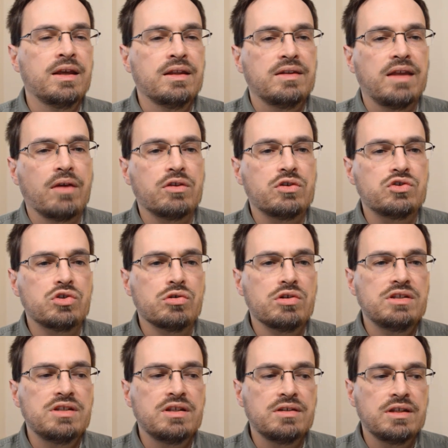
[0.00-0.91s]
Now, the
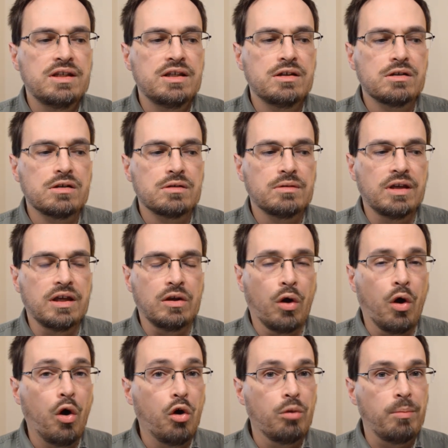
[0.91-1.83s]
jury didn't hear at
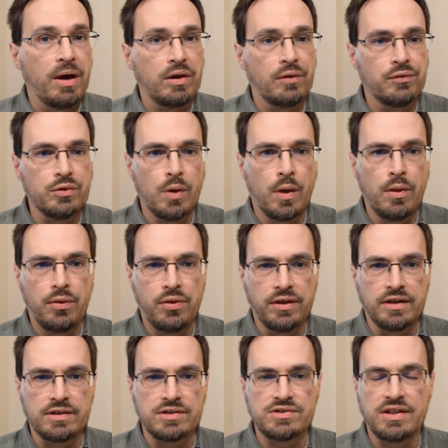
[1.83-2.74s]
all about a few other
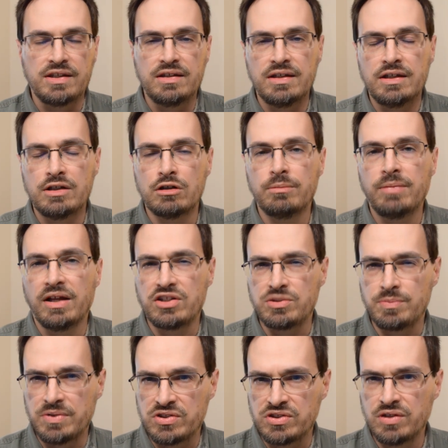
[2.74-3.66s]
things. They didn't hear about
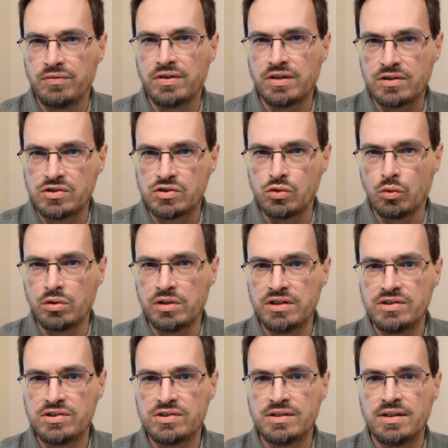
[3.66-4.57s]
specific
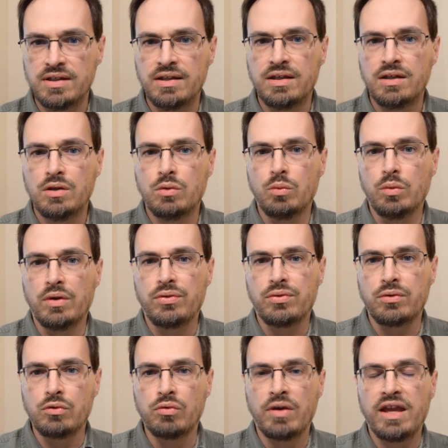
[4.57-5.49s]
stories
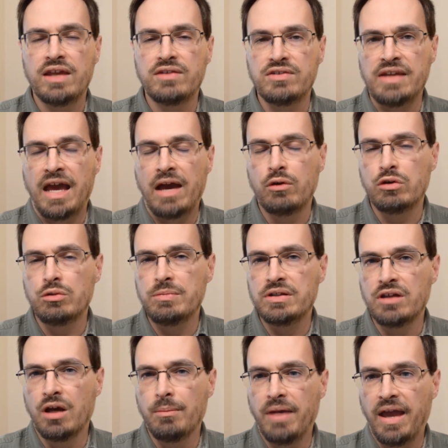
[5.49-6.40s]
with Grant and how he'd
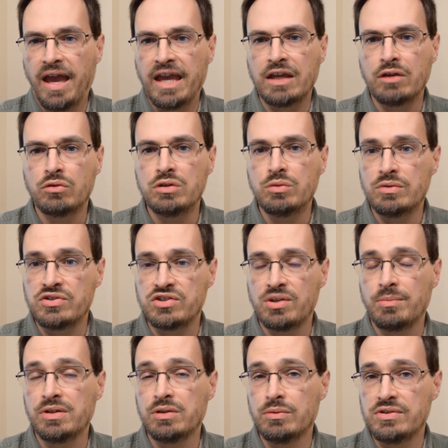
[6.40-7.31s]
become angry when
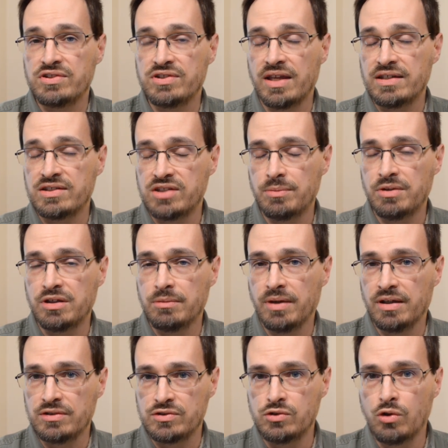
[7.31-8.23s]
somebody would say something
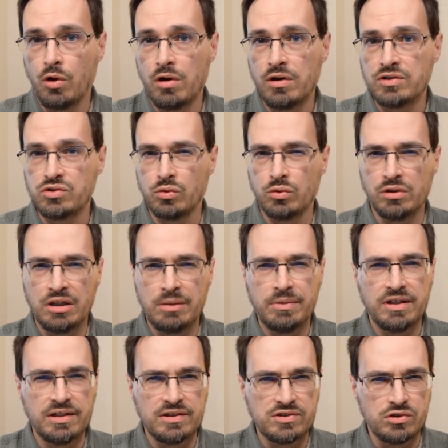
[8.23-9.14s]
about his dogs or
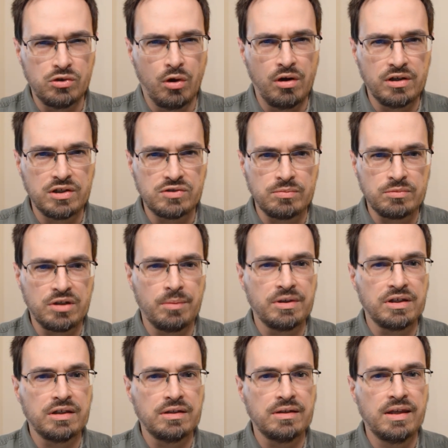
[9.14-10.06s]
limit his dogs from
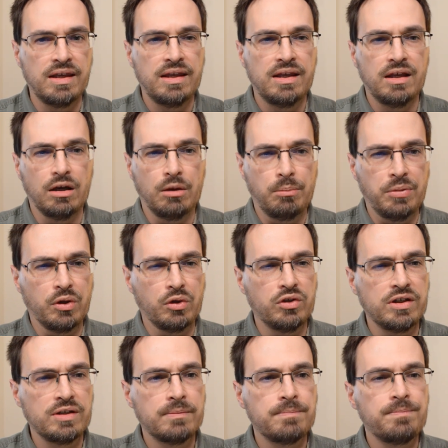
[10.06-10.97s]
coming in a
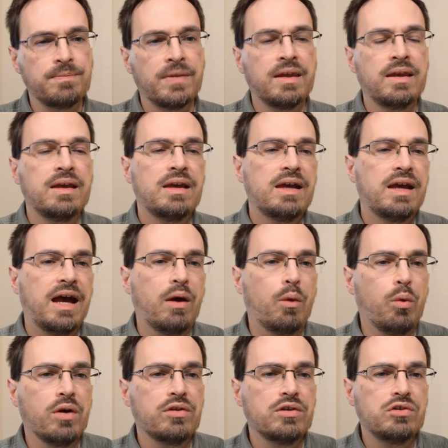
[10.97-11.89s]
building,
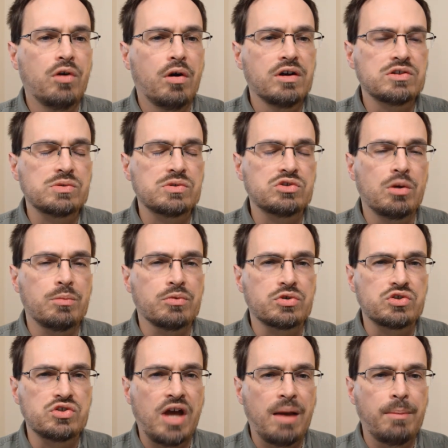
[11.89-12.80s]
how one of the dogs was
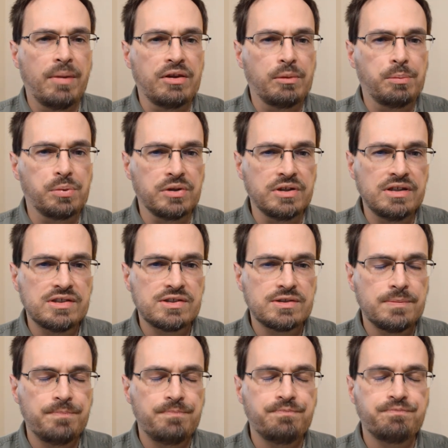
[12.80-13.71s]
almost shot by the police